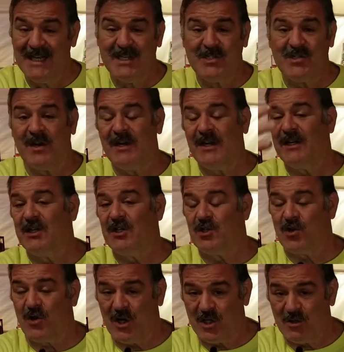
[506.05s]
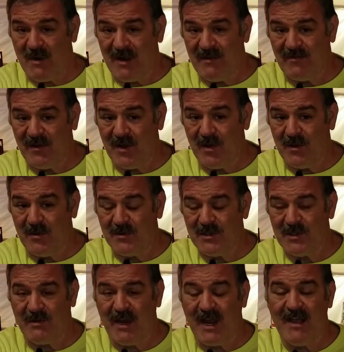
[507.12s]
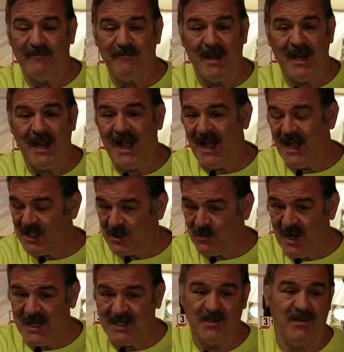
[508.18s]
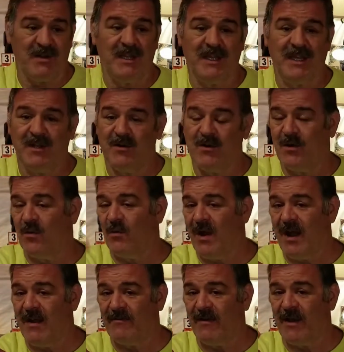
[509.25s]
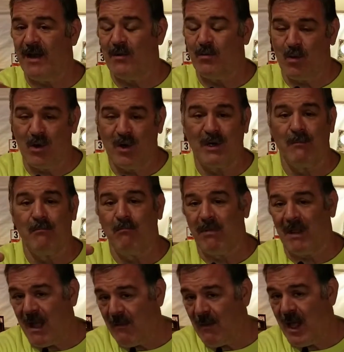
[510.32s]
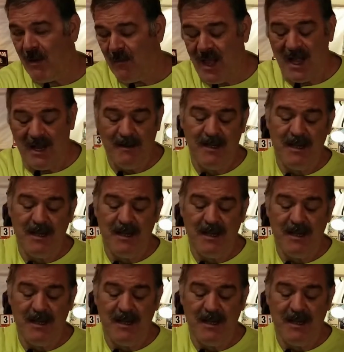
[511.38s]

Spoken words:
so I need to charge my phone, so I have my hotspot so I can get on the Wi-Fi and work and blah, blah, blah.